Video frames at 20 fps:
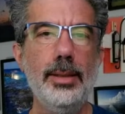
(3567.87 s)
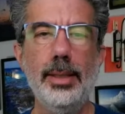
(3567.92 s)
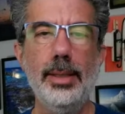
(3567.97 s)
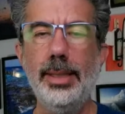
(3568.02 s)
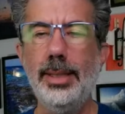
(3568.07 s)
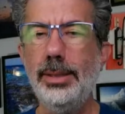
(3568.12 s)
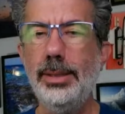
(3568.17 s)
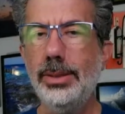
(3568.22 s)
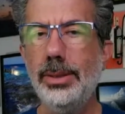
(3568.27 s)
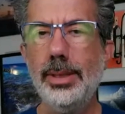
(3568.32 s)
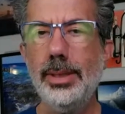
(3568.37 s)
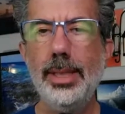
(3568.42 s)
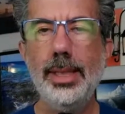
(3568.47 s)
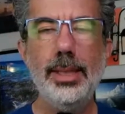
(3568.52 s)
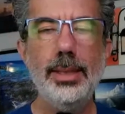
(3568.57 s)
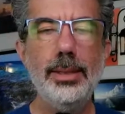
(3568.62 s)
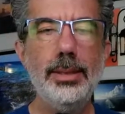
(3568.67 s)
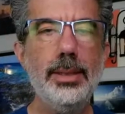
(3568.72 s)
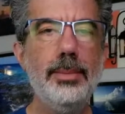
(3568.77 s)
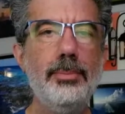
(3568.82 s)
Easier to get
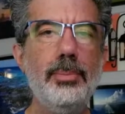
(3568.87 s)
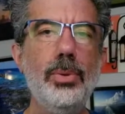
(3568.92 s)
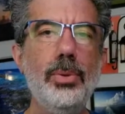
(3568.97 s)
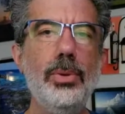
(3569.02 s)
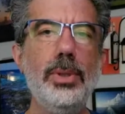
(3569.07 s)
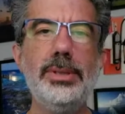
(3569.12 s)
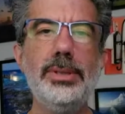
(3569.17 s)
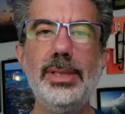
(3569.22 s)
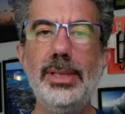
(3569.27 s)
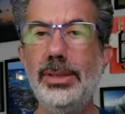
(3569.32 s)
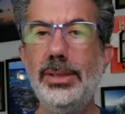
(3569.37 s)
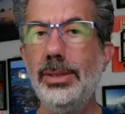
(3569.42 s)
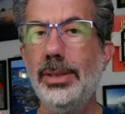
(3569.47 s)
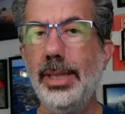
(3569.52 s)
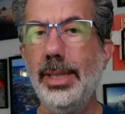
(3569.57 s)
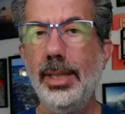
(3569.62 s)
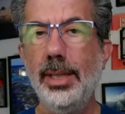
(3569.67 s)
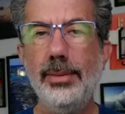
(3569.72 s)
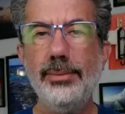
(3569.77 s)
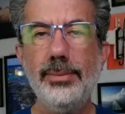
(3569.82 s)
into the ports, easier to
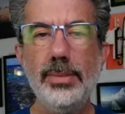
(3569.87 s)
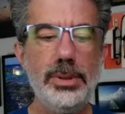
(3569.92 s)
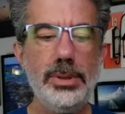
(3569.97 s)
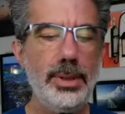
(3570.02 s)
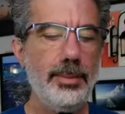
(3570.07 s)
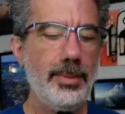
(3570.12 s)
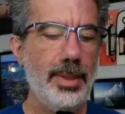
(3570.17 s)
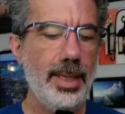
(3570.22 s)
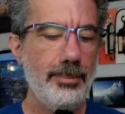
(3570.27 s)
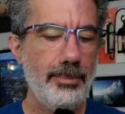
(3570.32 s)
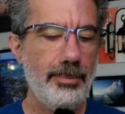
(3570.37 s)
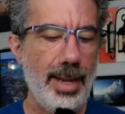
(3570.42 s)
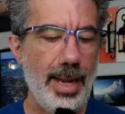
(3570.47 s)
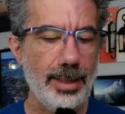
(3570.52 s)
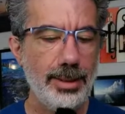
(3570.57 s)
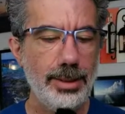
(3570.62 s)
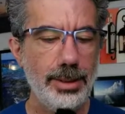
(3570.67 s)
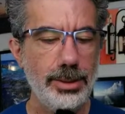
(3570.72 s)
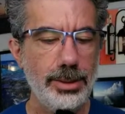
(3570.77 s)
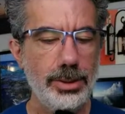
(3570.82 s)
get off the ship, get
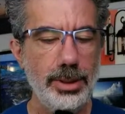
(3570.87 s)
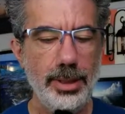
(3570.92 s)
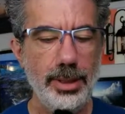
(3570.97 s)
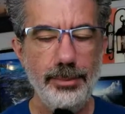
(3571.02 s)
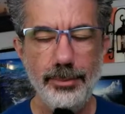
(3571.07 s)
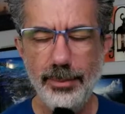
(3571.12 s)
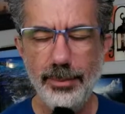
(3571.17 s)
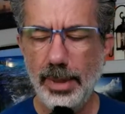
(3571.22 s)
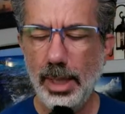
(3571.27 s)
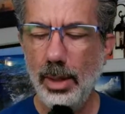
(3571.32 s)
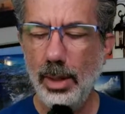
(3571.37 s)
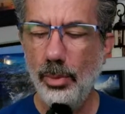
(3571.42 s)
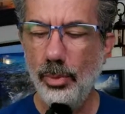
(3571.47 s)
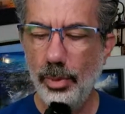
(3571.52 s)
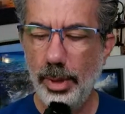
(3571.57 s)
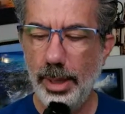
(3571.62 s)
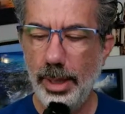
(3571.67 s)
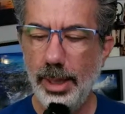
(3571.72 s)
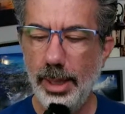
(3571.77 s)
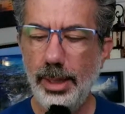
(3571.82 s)
back to the ship.
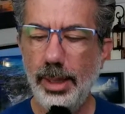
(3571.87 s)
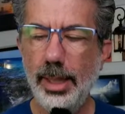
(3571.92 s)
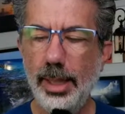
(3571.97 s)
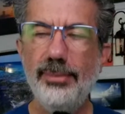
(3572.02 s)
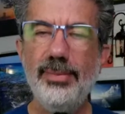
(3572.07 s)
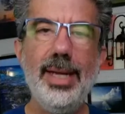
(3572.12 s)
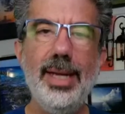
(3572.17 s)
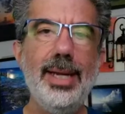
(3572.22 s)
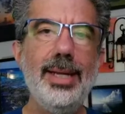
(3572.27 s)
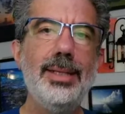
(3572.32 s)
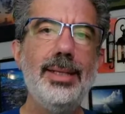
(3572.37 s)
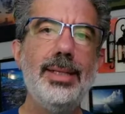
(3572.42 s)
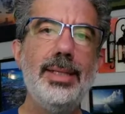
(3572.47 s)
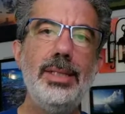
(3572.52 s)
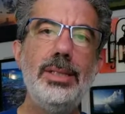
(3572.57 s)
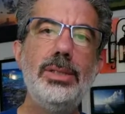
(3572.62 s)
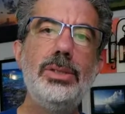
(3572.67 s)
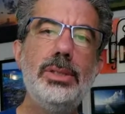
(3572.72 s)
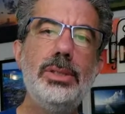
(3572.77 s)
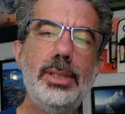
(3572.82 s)
Really love it. And
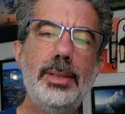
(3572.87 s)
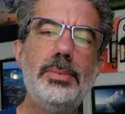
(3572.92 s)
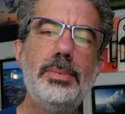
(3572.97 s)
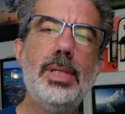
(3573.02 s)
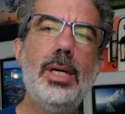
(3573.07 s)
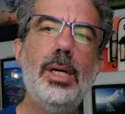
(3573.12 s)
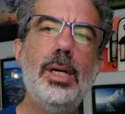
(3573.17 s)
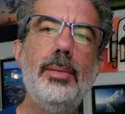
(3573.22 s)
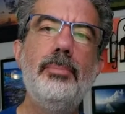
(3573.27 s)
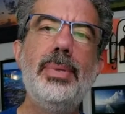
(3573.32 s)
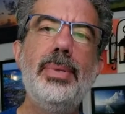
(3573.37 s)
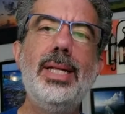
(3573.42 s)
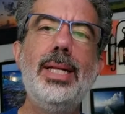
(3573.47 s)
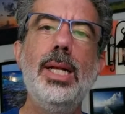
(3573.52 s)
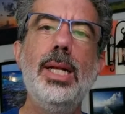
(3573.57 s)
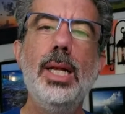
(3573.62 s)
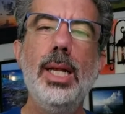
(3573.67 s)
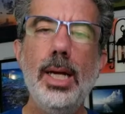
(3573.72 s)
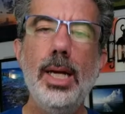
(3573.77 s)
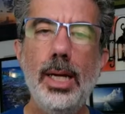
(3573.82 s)
these ships are
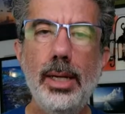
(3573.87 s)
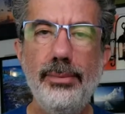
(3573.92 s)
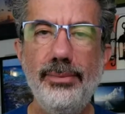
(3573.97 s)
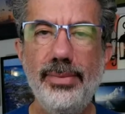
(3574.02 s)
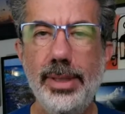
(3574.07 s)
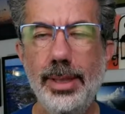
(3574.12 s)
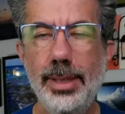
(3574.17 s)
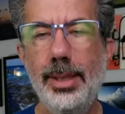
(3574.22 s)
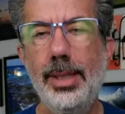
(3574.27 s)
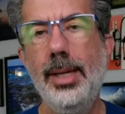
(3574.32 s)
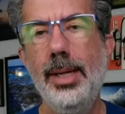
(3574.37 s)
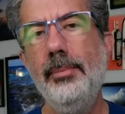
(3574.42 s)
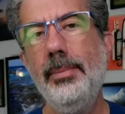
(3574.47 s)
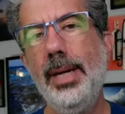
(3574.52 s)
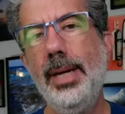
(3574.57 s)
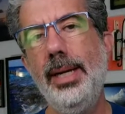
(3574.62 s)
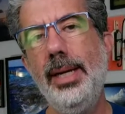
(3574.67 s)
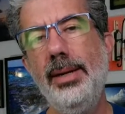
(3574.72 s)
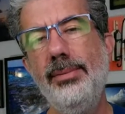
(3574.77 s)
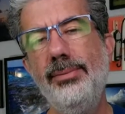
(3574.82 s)
beloved
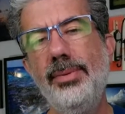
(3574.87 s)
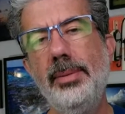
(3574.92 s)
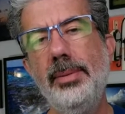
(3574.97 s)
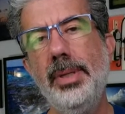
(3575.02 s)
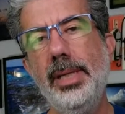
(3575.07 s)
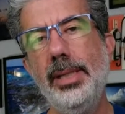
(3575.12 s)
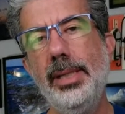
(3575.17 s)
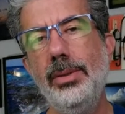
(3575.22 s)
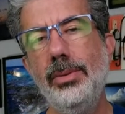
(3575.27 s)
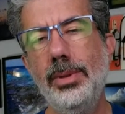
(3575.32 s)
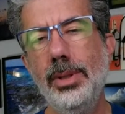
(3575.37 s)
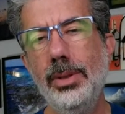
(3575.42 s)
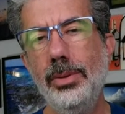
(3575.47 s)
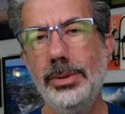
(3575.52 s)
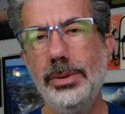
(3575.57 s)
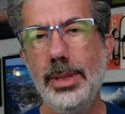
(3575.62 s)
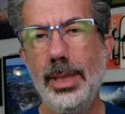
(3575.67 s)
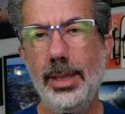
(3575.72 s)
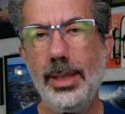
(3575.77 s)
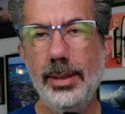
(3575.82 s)
by everybody who
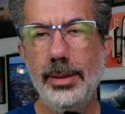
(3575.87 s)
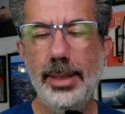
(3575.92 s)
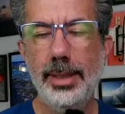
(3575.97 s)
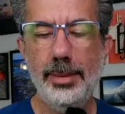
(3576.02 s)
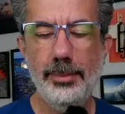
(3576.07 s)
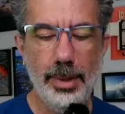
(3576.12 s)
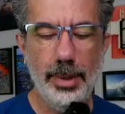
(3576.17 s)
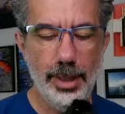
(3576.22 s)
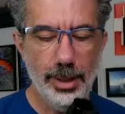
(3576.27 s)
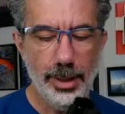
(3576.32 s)
goes on them.